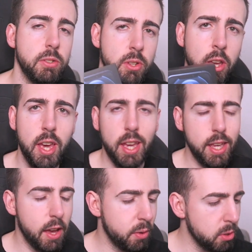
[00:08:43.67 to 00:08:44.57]
So
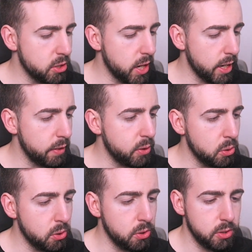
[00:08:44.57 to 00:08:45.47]
yeah, if you want to check if
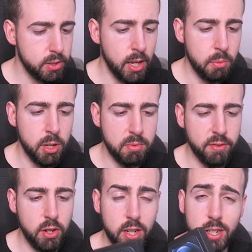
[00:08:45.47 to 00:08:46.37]
your network
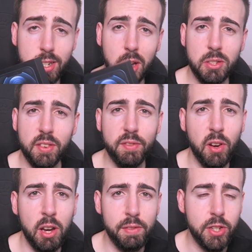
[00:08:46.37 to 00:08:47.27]
provider does
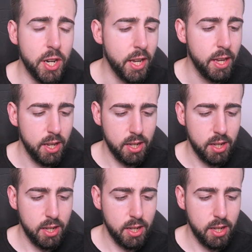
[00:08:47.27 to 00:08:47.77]
5G,